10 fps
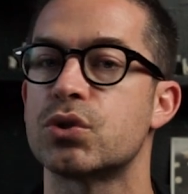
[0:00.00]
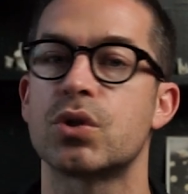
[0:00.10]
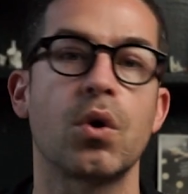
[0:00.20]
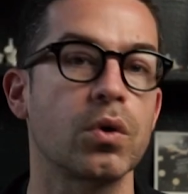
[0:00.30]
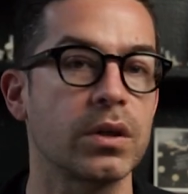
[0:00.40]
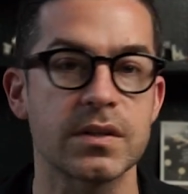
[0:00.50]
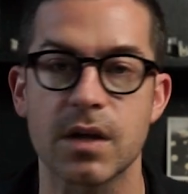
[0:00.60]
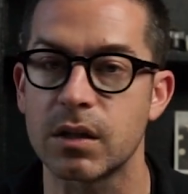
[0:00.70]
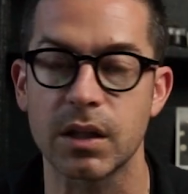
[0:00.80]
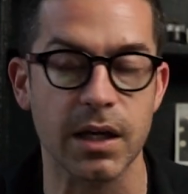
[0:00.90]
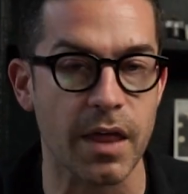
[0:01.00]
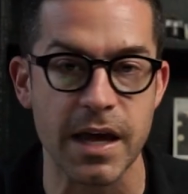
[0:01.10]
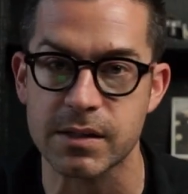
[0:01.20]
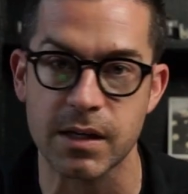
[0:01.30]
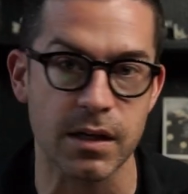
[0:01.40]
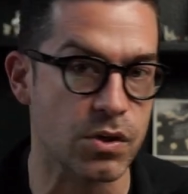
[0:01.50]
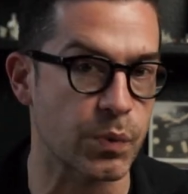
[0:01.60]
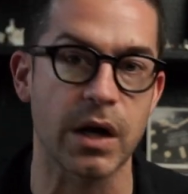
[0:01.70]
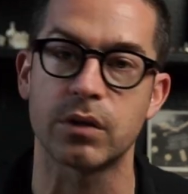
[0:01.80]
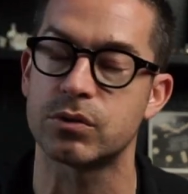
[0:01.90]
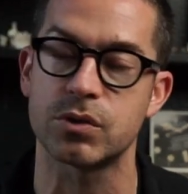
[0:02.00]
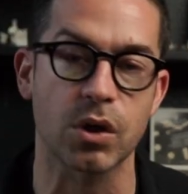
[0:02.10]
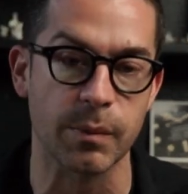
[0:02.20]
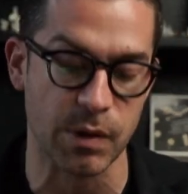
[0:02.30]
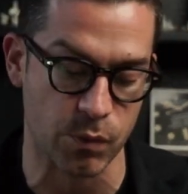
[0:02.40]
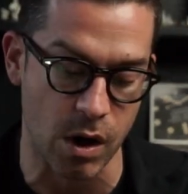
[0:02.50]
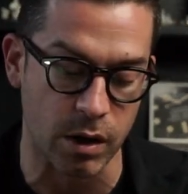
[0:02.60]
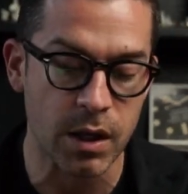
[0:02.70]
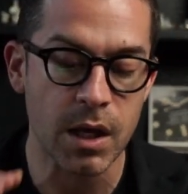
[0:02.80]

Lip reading: Totally suckling on that teat as well, don't get me wrong.